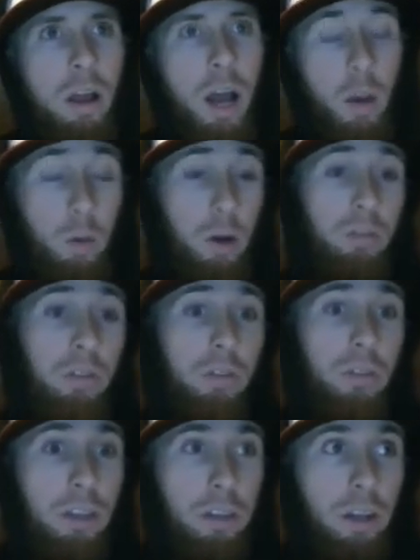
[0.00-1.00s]
I would also
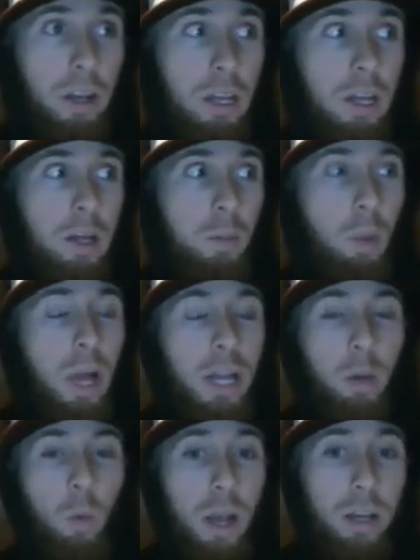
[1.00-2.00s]
say that black
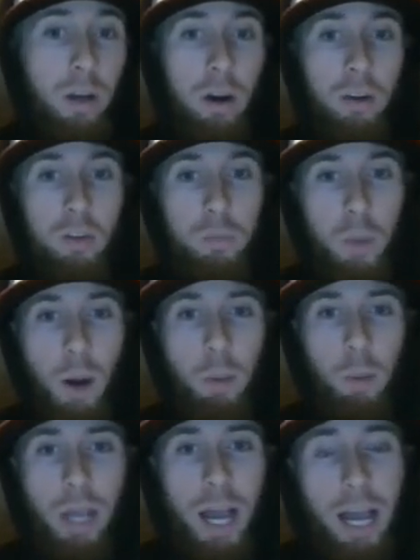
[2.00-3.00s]
and white cards
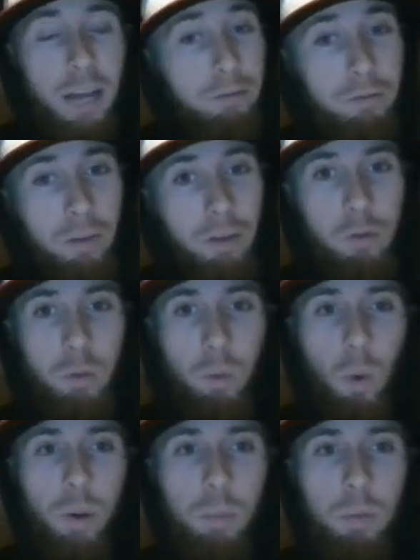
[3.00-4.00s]
probably hide a few
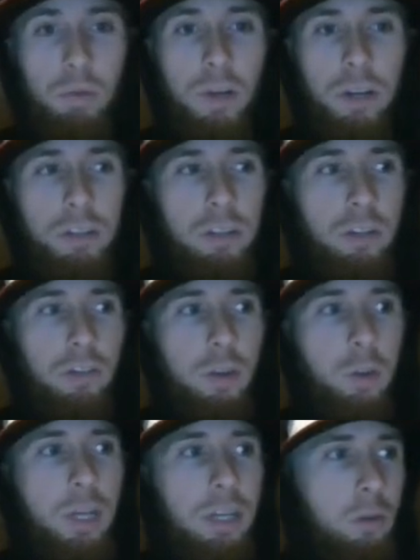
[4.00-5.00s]
more imperfections. I
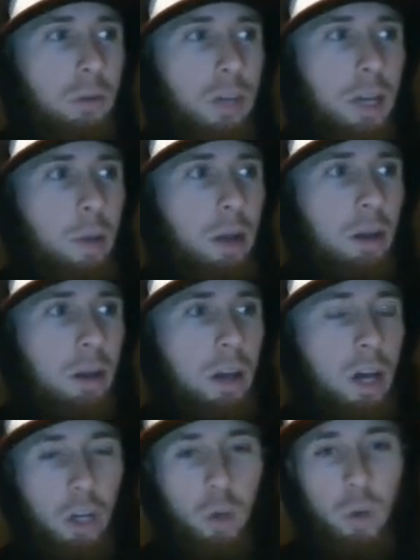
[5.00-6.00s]
mean, you think about
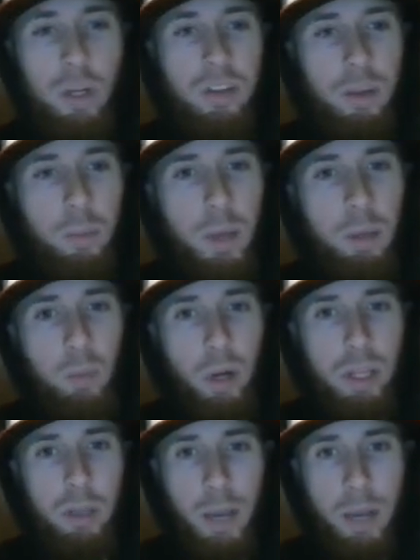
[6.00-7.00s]
a crease that may
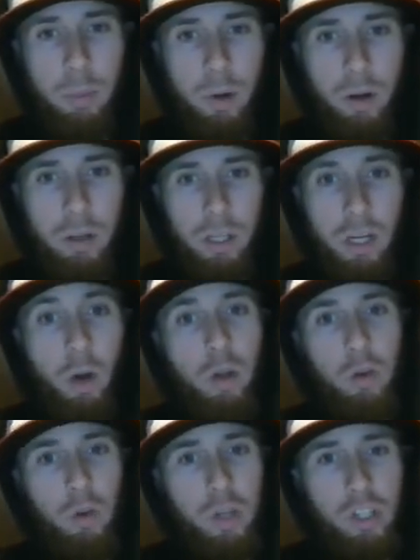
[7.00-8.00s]
break the paper. You know, it
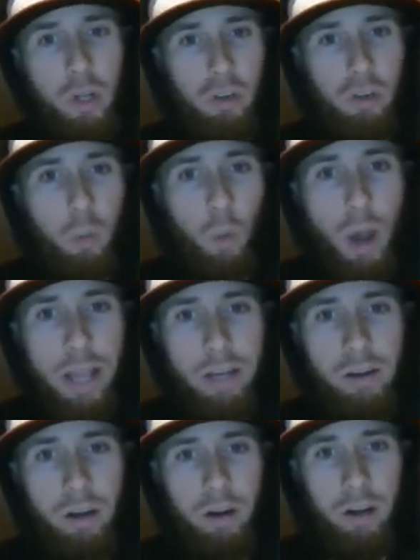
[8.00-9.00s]
usually shows up
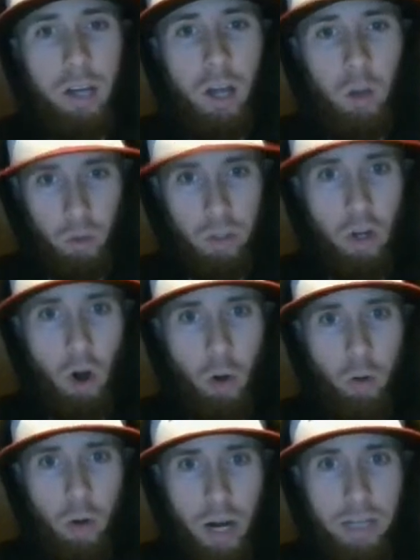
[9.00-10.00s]
white on a colored
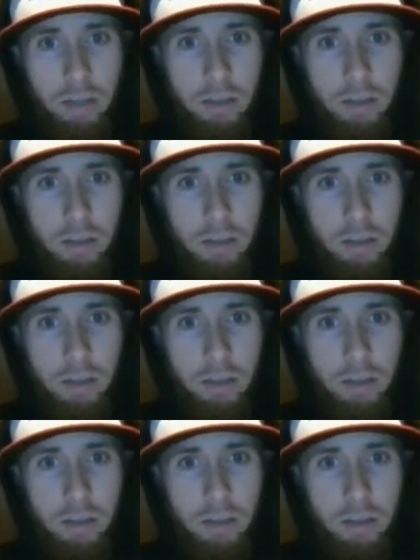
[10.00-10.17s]
card, right?